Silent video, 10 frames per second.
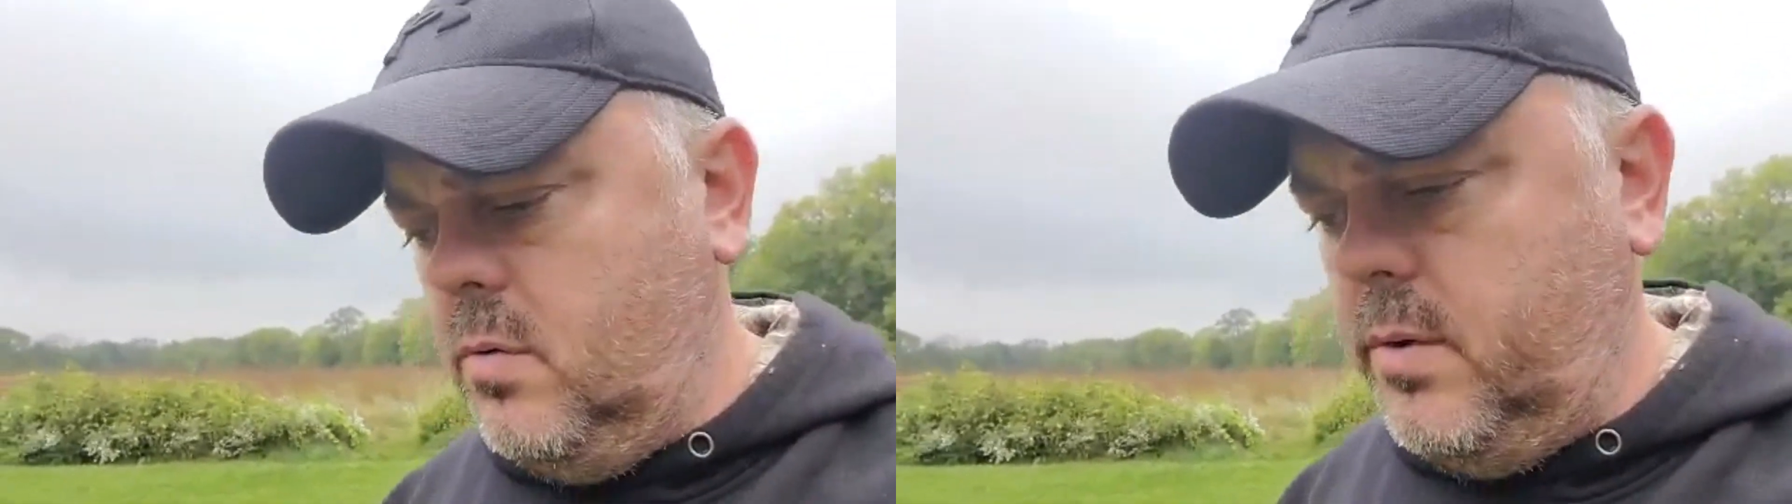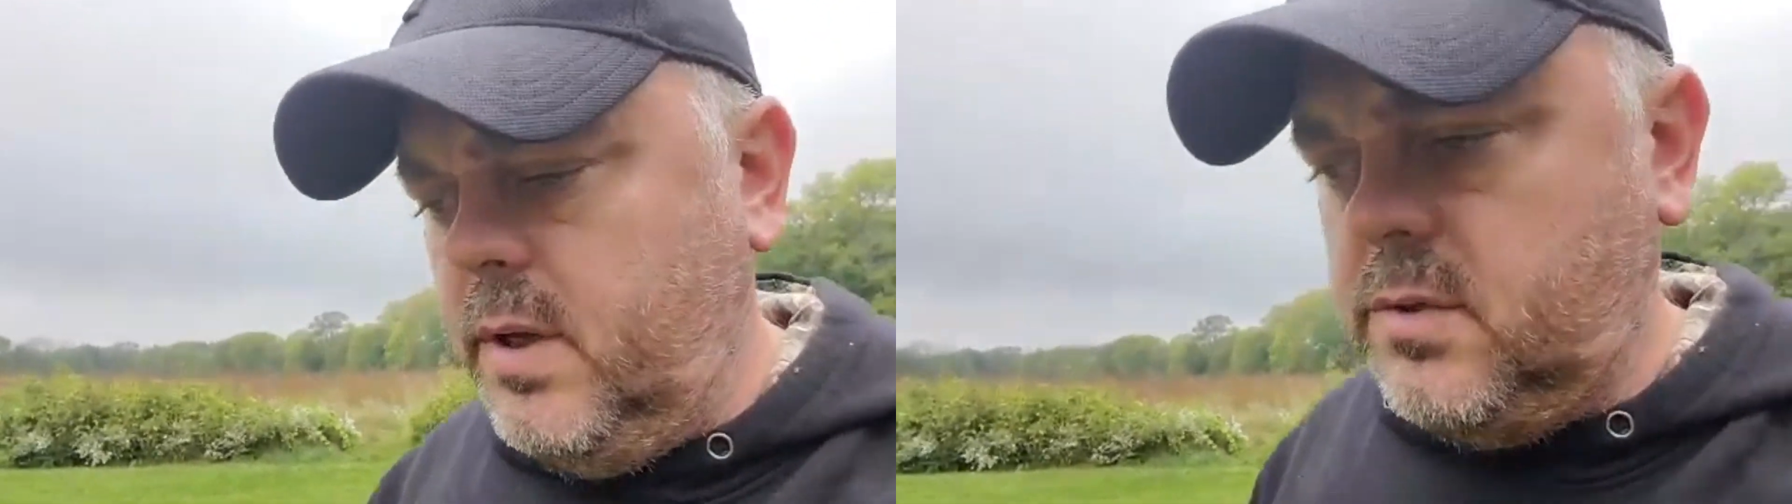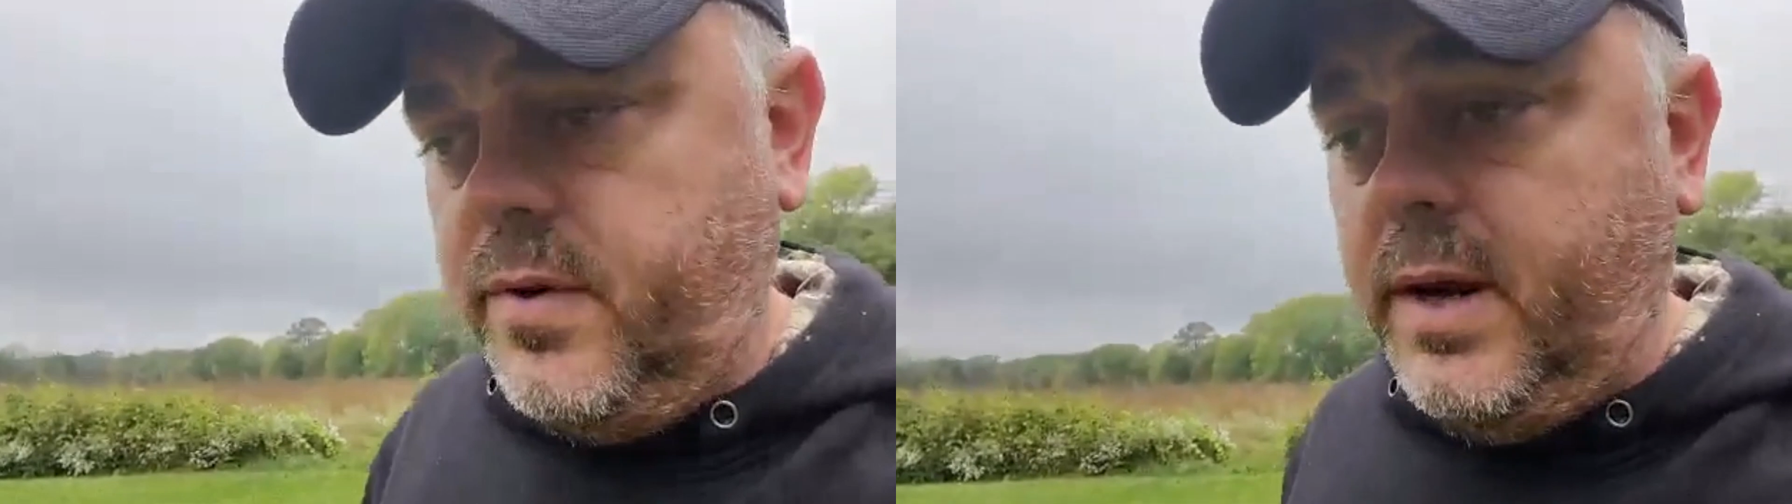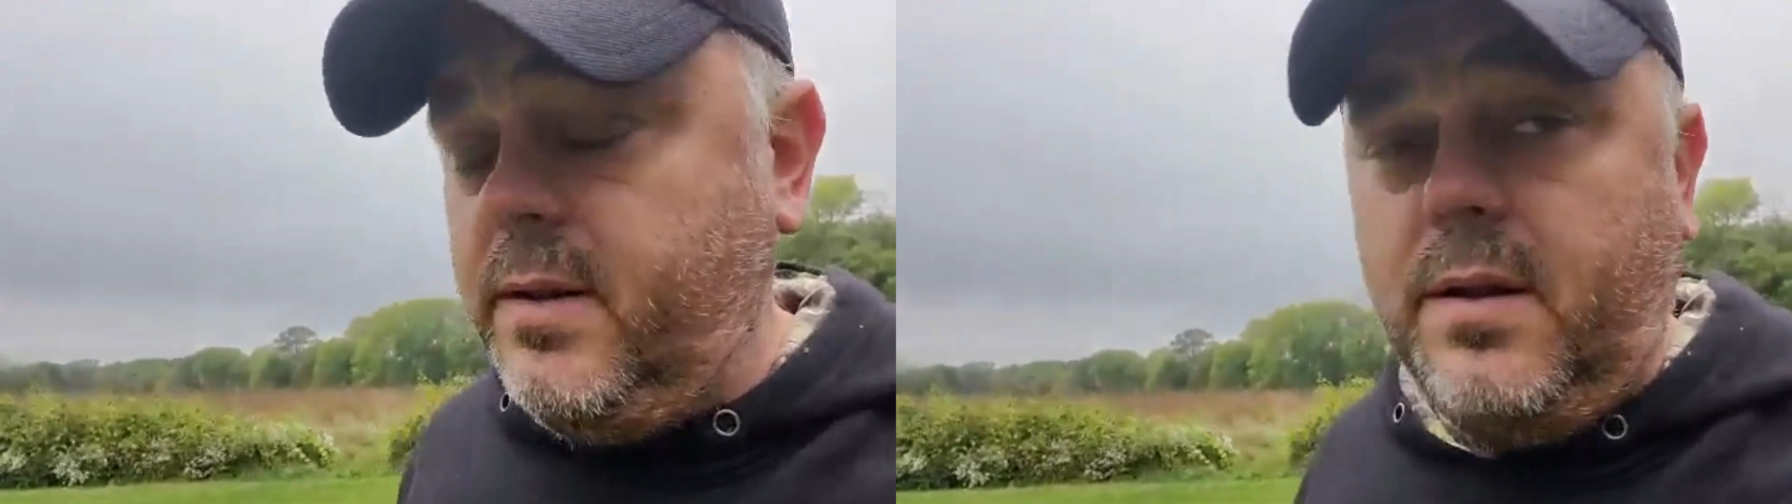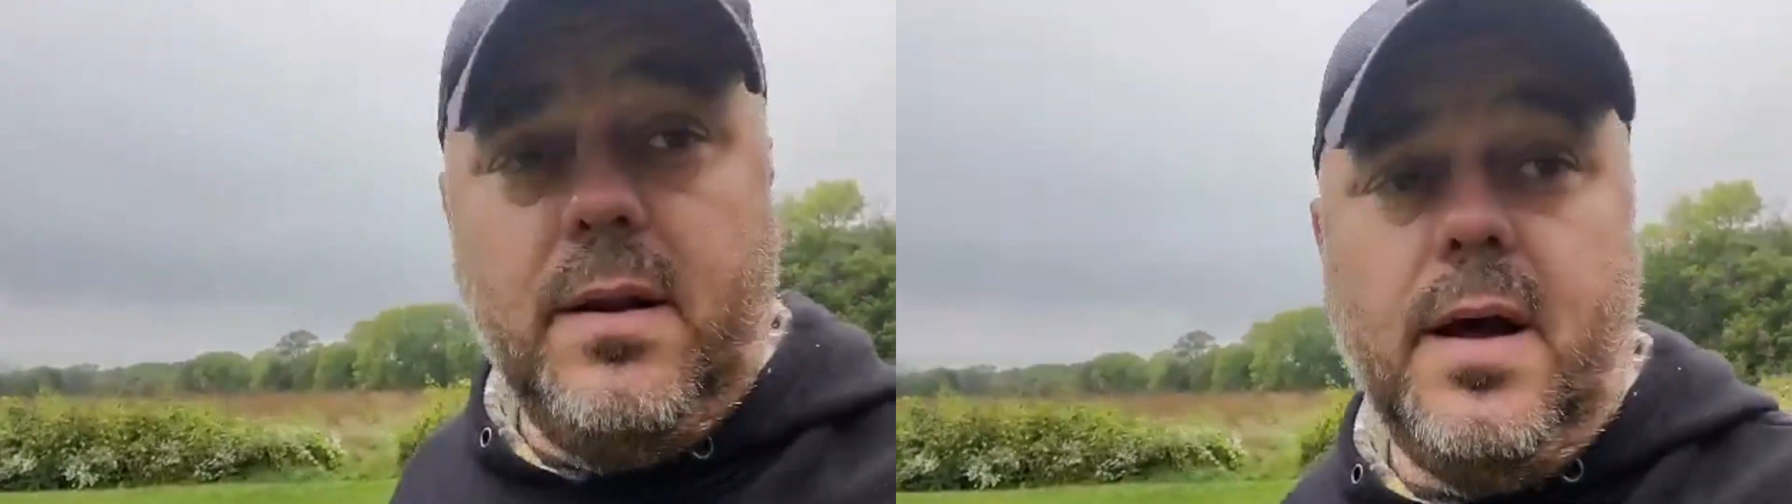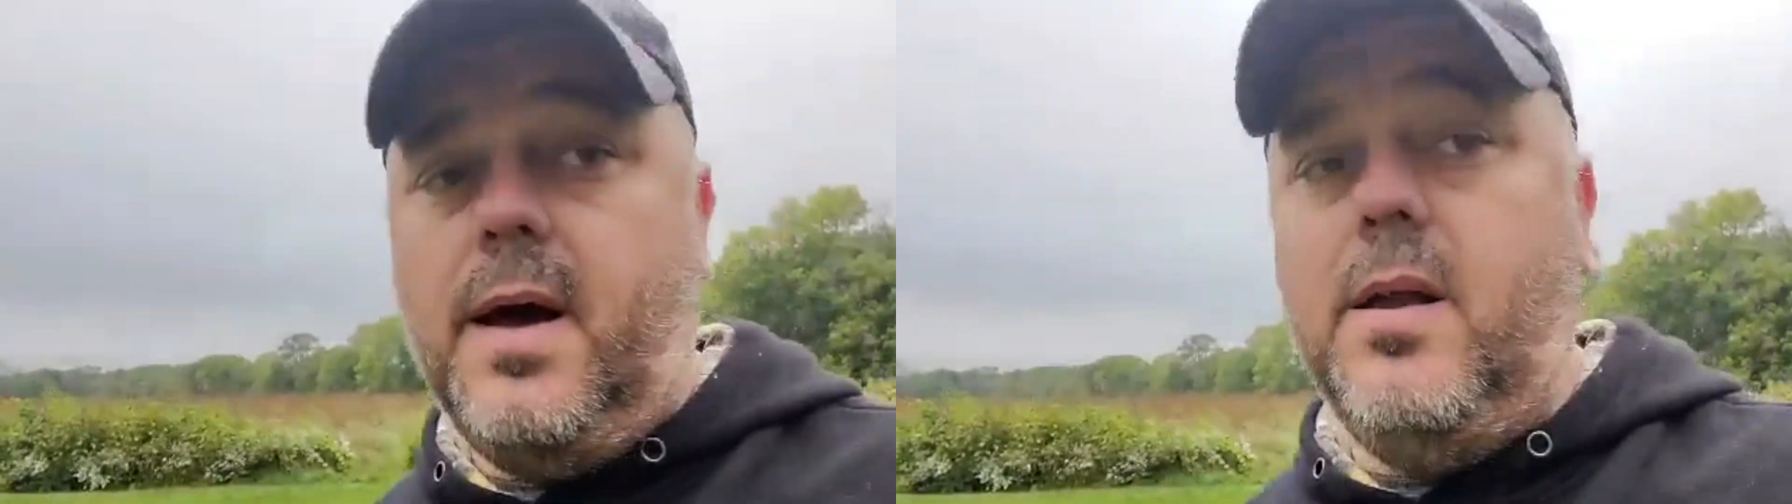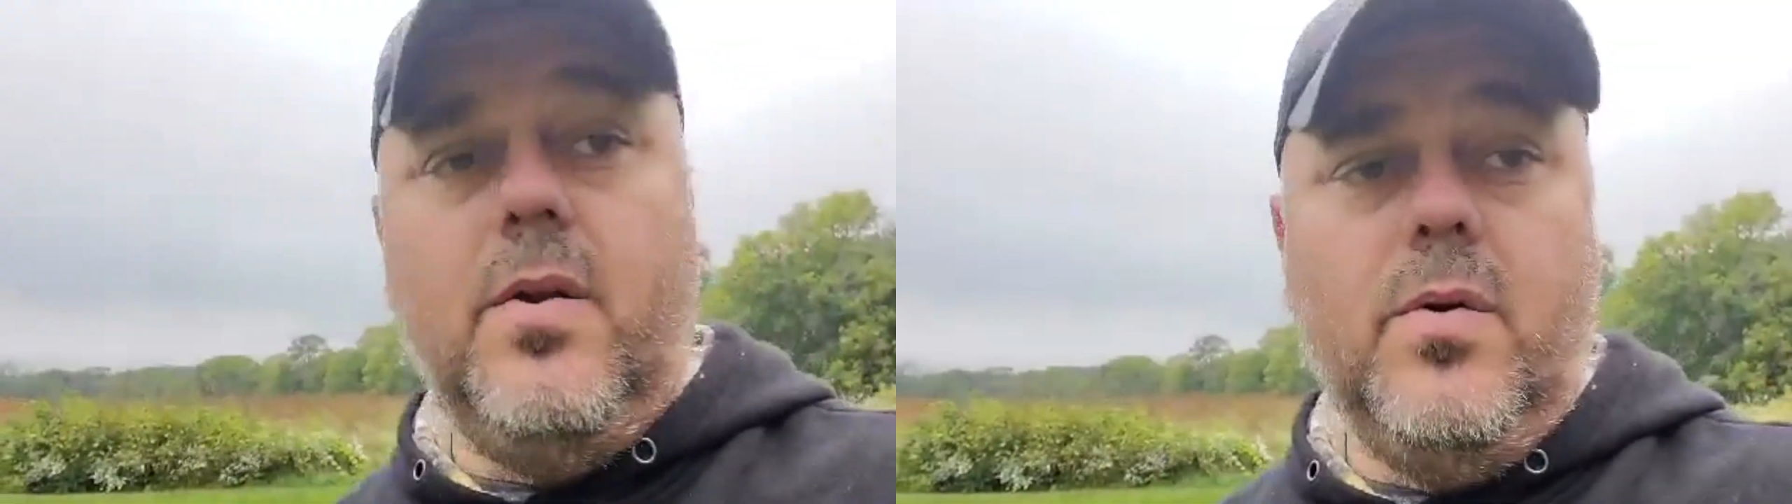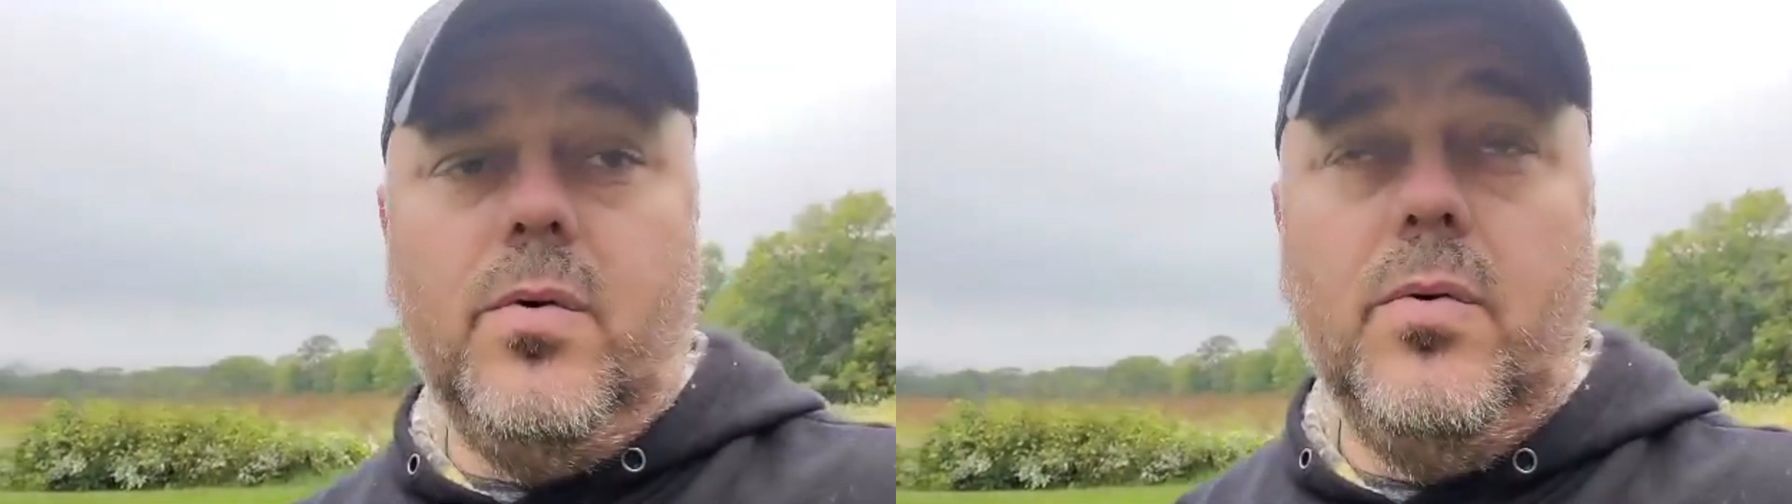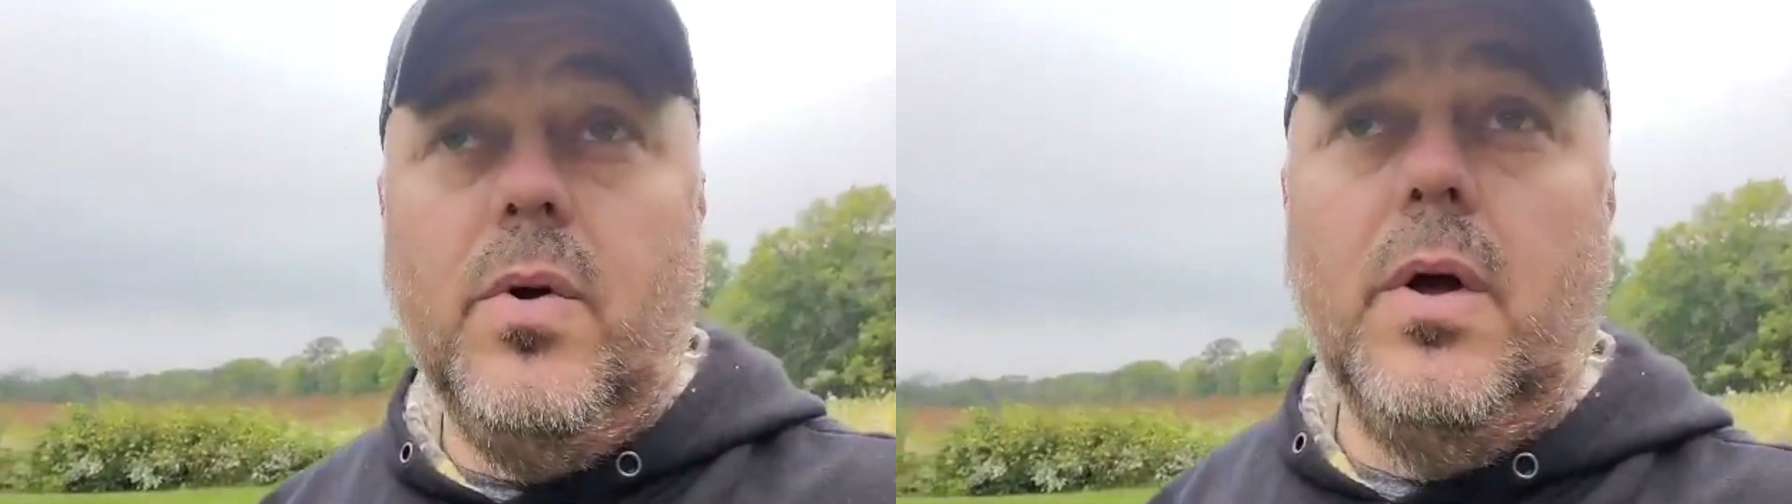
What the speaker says: things right, and I know